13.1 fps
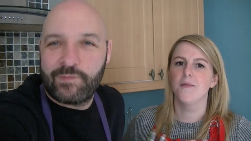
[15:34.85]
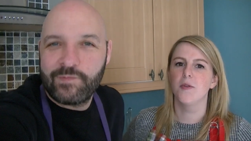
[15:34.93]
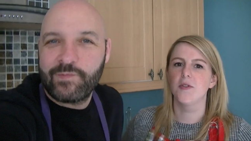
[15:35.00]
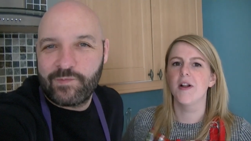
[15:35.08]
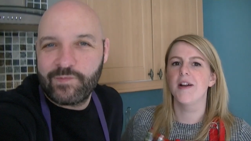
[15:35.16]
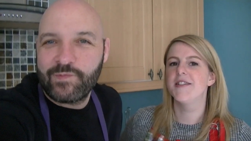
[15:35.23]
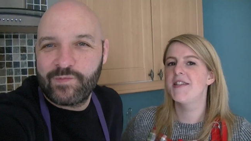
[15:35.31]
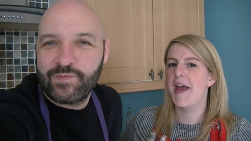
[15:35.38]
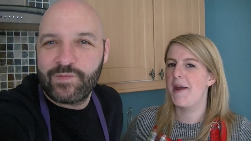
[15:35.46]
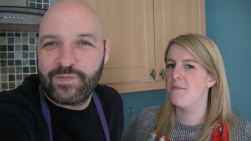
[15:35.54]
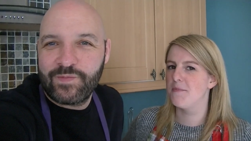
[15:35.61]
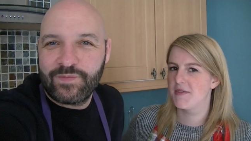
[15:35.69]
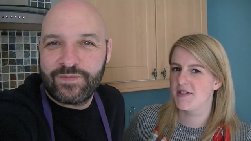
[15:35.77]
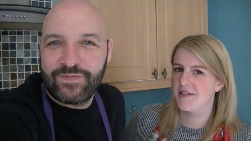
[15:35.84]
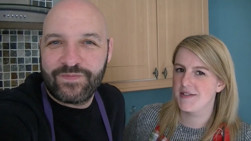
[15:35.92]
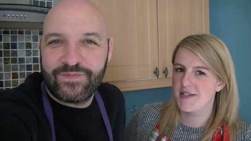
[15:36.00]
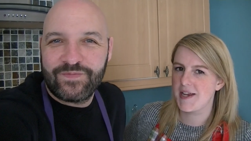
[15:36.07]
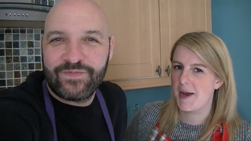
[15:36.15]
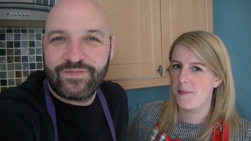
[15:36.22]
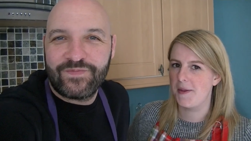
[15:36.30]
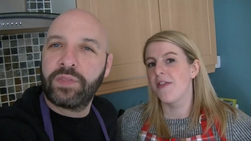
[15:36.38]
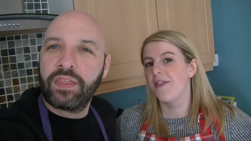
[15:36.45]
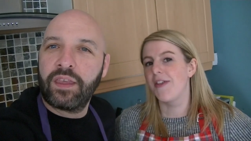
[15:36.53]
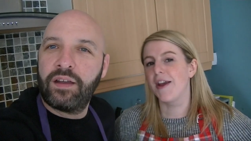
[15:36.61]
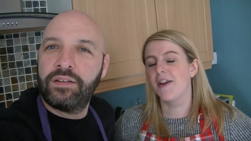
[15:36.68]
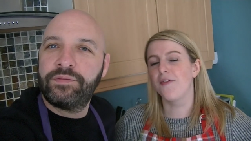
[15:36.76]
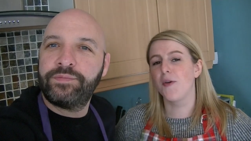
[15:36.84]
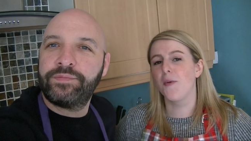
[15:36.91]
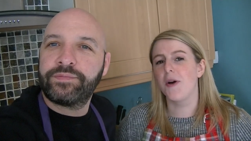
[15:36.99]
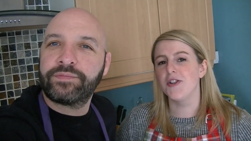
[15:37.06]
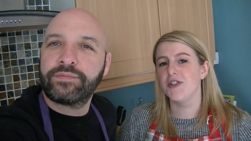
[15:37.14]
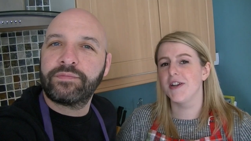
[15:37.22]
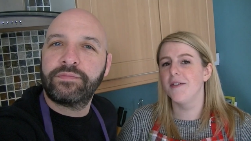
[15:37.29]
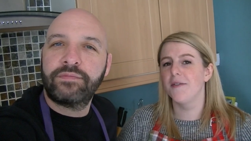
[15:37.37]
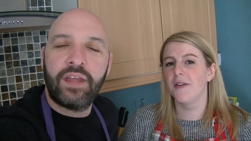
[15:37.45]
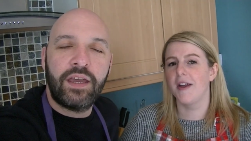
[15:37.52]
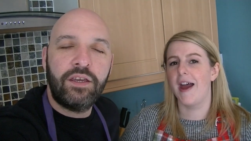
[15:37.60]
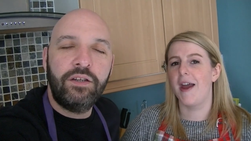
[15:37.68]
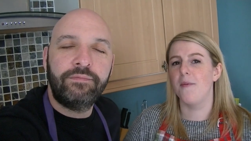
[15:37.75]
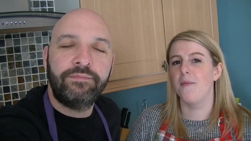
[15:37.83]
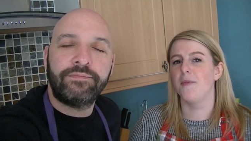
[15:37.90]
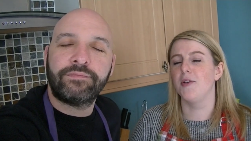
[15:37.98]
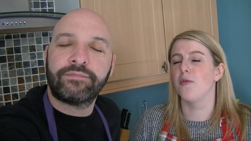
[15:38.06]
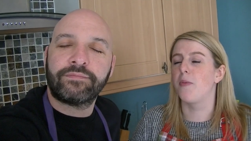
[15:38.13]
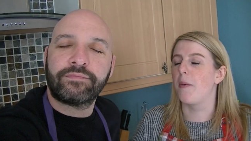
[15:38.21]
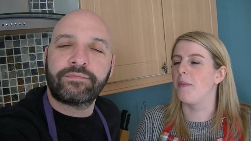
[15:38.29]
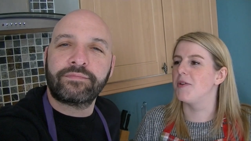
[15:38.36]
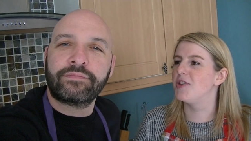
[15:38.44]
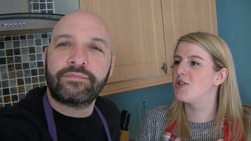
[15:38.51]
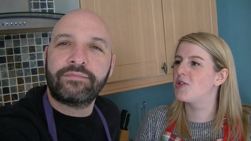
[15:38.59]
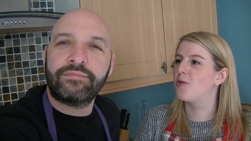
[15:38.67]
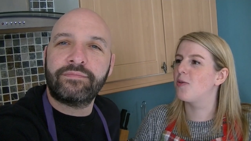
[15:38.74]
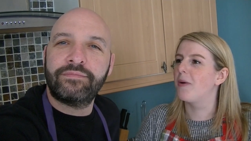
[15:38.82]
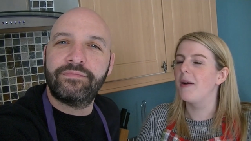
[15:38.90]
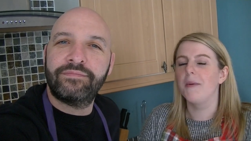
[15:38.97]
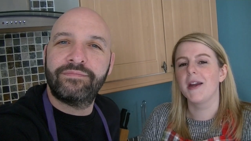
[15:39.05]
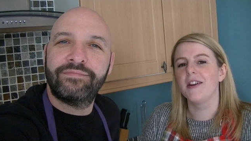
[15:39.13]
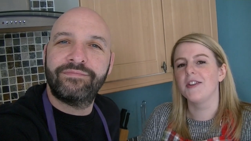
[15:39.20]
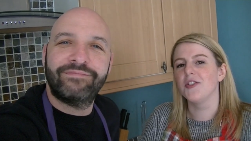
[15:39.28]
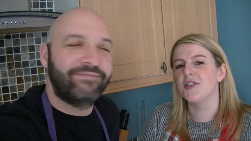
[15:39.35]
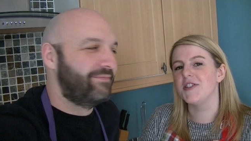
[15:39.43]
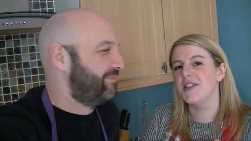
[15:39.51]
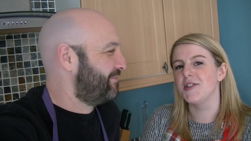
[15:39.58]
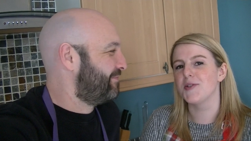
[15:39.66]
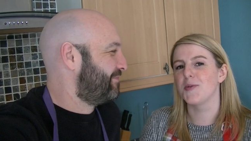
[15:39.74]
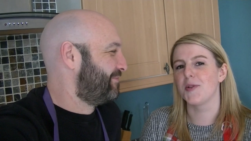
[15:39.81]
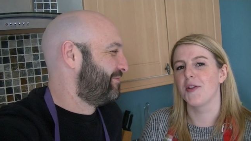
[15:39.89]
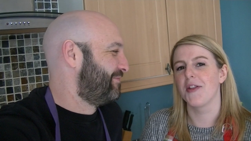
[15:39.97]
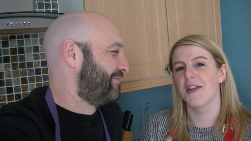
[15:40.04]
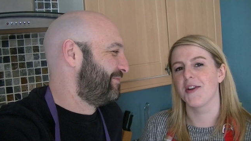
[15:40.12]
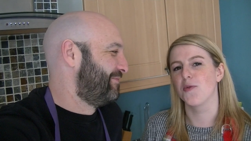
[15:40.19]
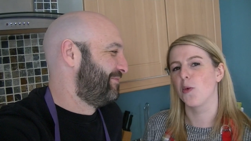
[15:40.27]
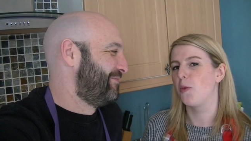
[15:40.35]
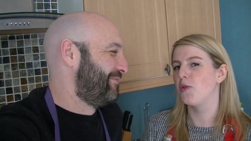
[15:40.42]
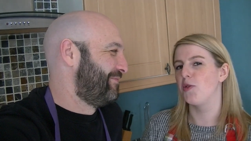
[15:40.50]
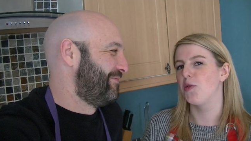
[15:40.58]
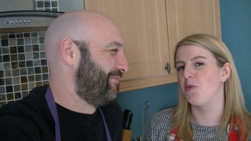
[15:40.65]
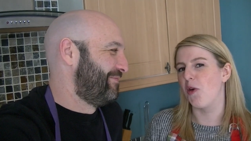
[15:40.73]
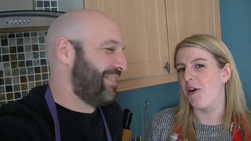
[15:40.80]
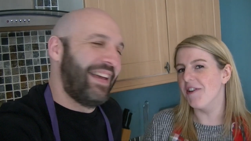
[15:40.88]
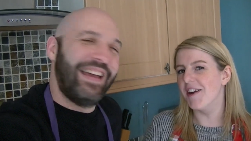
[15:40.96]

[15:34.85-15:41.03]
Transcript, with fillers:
Speaker 1: will attempt tablet. Thank you for watching. Thank um, you. You're probably squirming in your seats with all the things we were doing wrong.